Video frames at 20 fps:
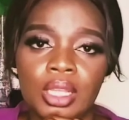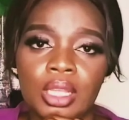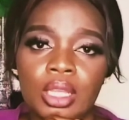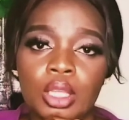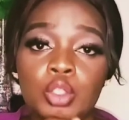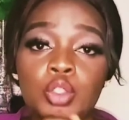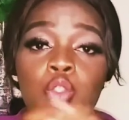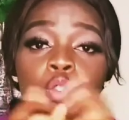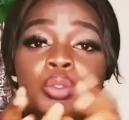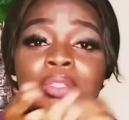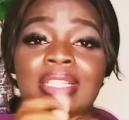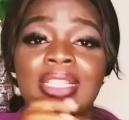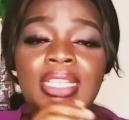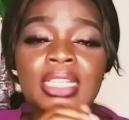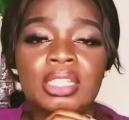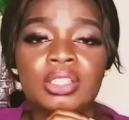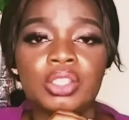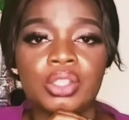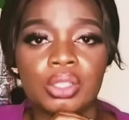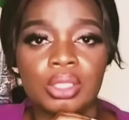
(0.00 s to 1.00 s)
You
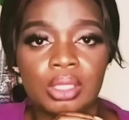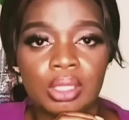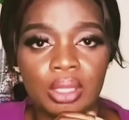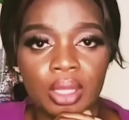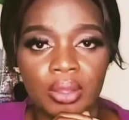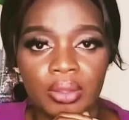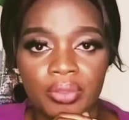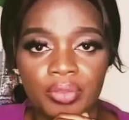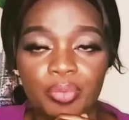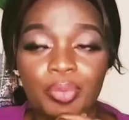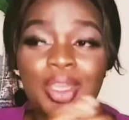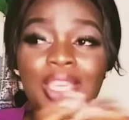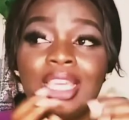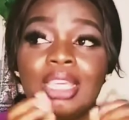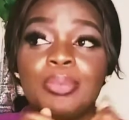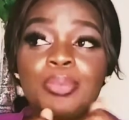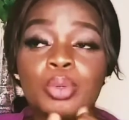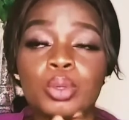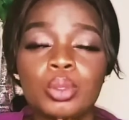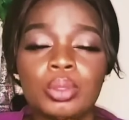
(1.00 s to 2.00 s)
need yourself.
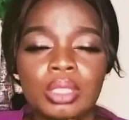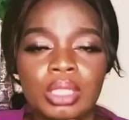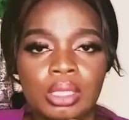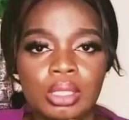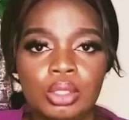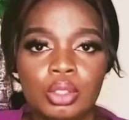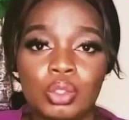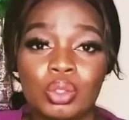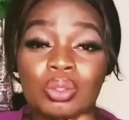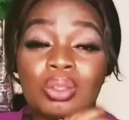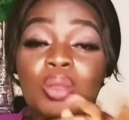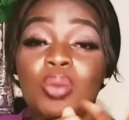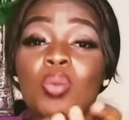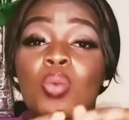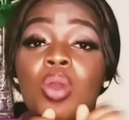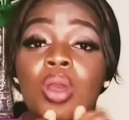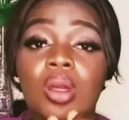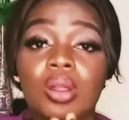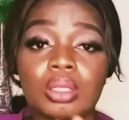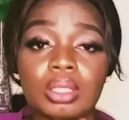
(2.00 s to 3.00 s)
People need you. The
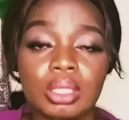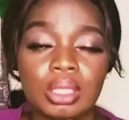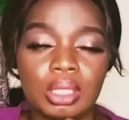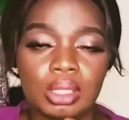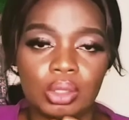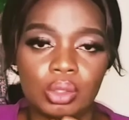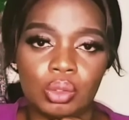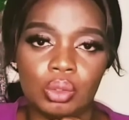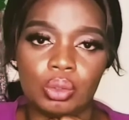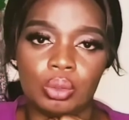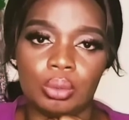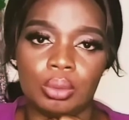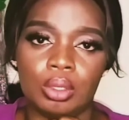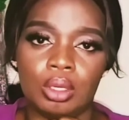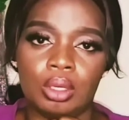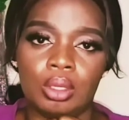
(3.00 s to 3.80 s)
world needs you.